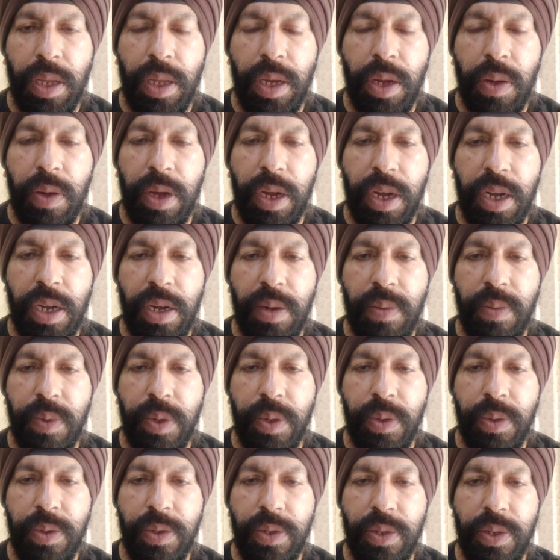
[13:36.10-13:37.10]
Now,
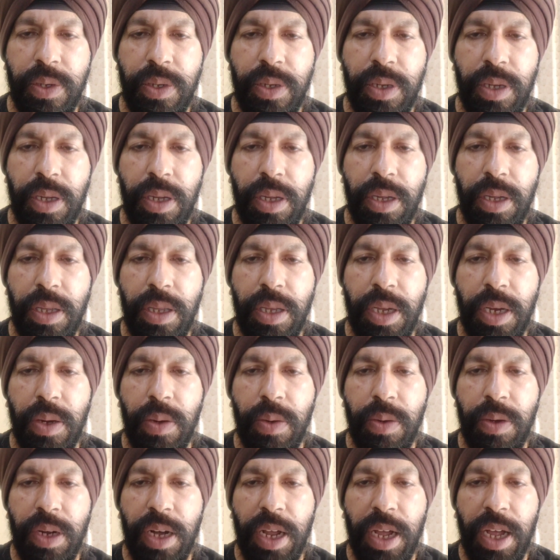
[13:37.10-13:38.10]
interviews, they
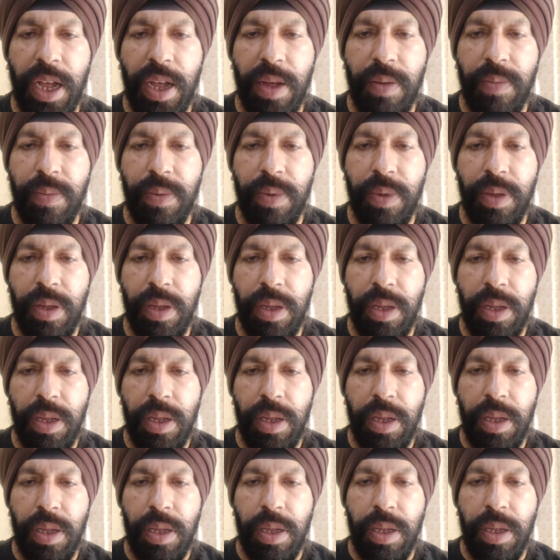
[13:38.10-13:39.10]
don't have
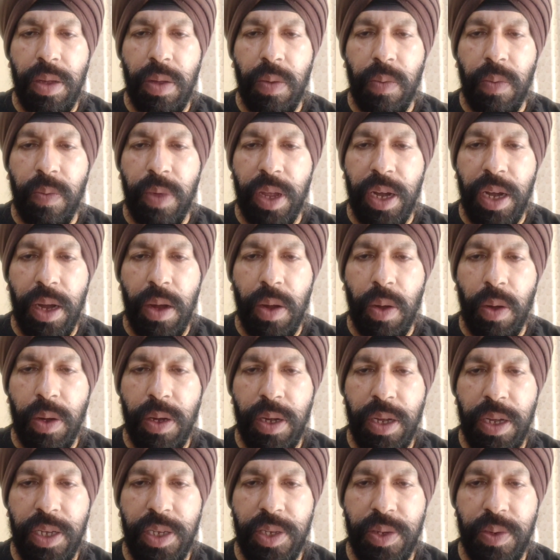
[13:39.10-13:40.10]
very long
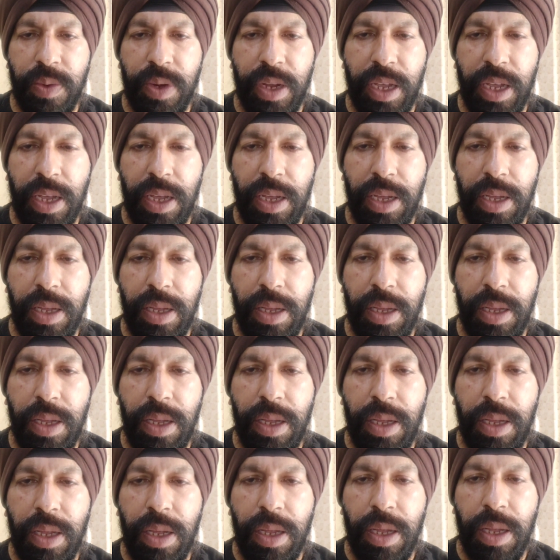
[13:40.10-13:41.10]
history,
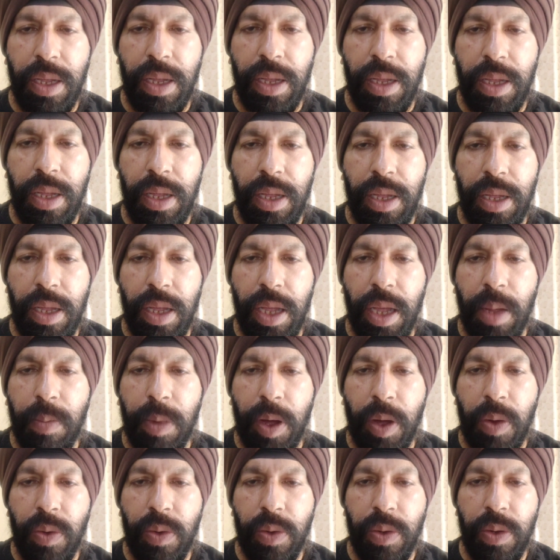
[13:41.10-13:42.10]

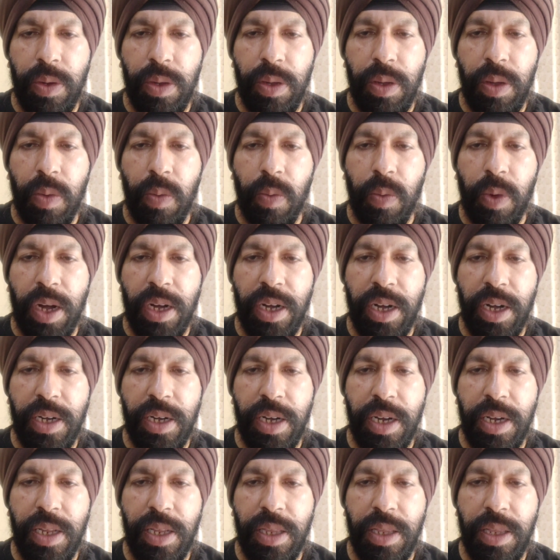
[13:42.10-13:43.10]
about
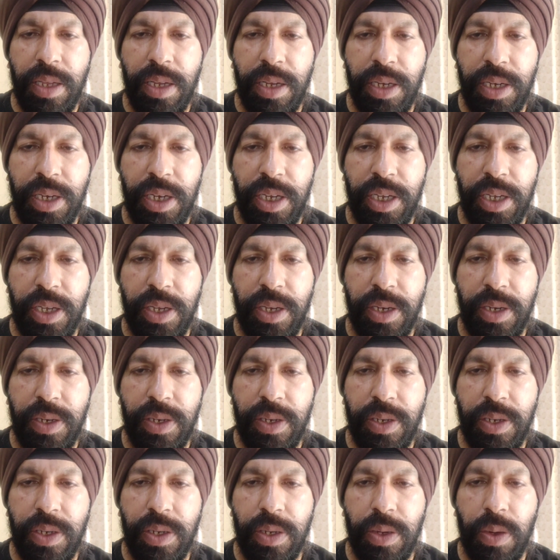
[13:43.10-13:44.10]
130
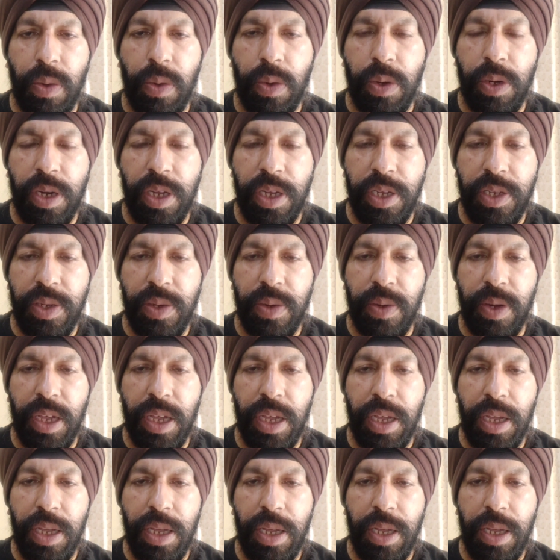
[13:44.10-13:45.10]
years old
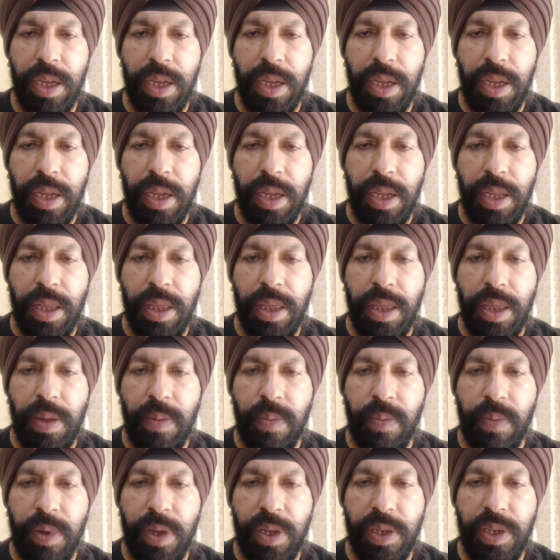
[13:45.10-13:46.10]
history. The
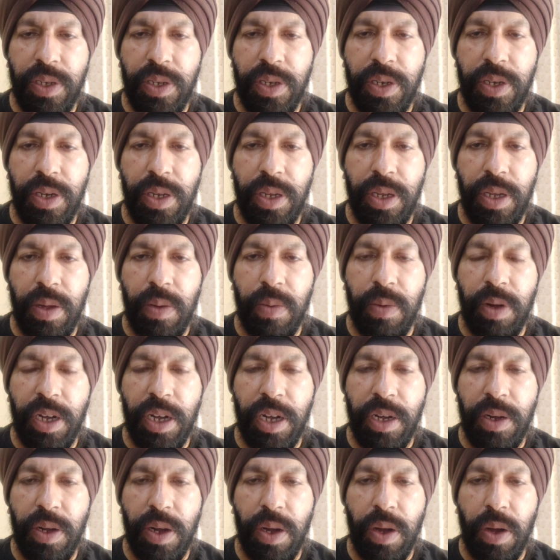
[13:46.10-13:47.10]
first
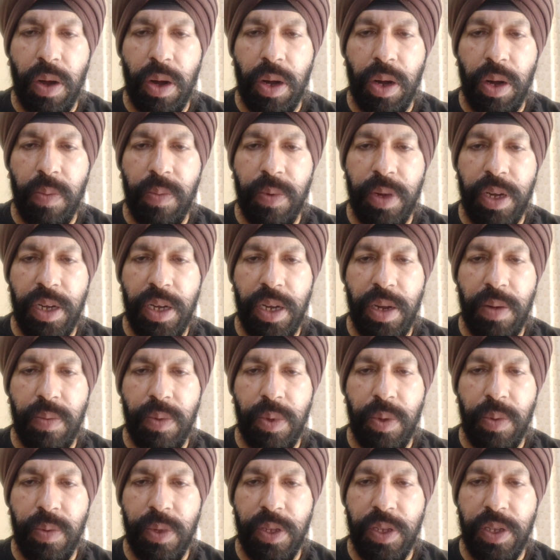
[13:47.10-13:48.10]
written record of
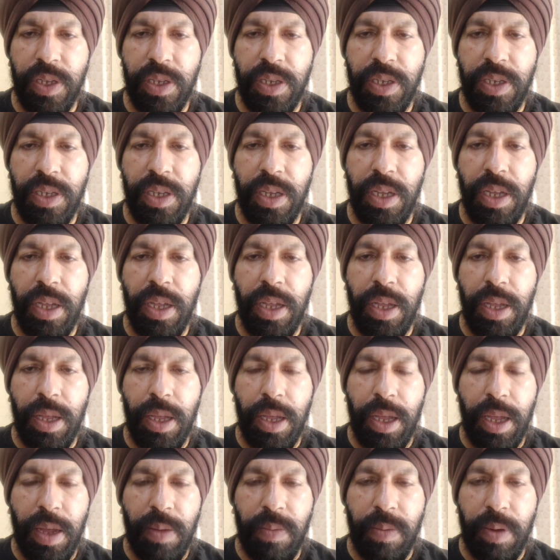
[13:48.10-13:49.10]
interview which is
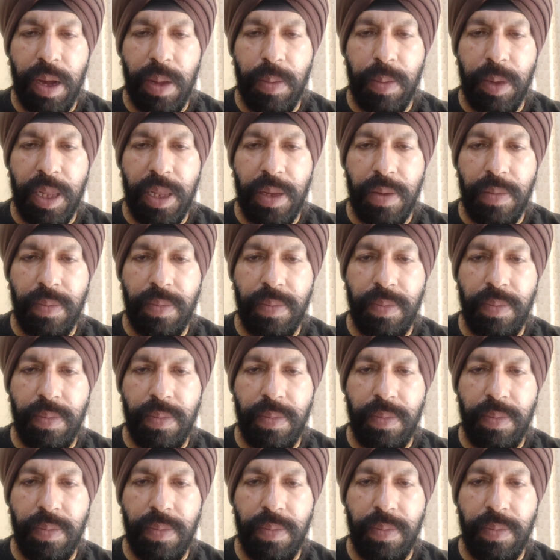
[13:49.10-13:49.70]
available.